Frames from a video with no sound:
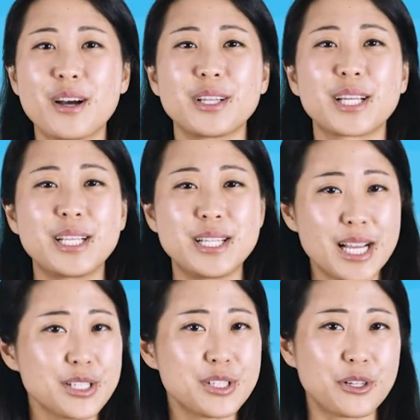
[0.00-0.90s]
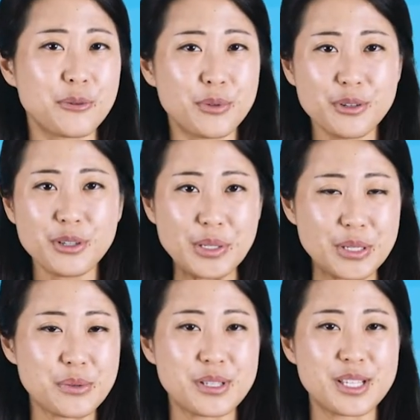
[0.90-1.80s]
to connect to computer
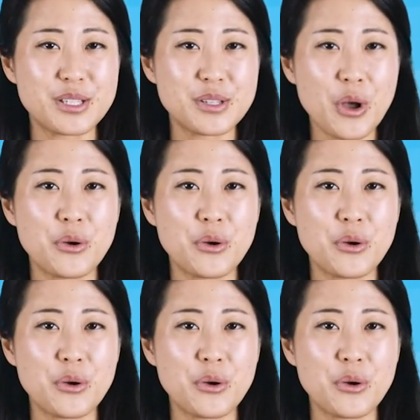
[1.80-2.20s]
resources